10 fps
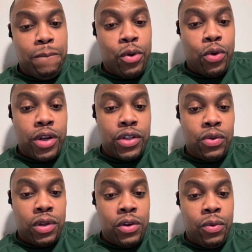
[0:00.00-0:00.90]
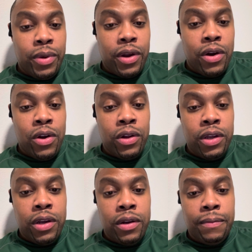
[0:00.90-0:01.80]
Crystal a little bit
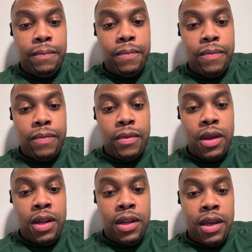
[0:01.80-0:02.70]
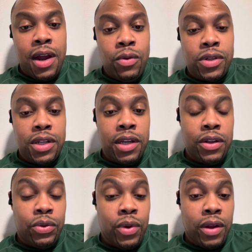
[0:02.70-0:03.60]
earlier. And then I was thinking
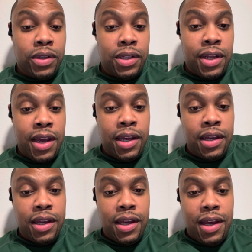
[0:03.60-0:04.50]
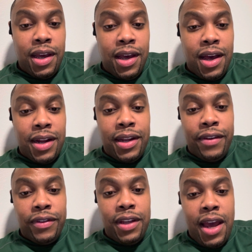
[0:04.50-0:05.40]
throughout the day, I
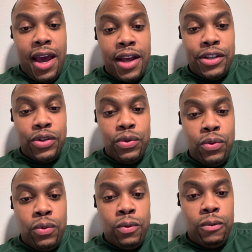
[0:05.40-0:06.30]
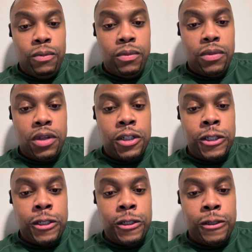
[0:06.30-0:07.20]
definitely had to
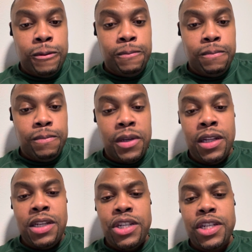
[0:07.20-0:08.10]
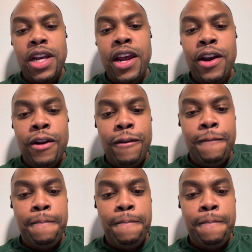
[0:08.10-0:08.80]
at least share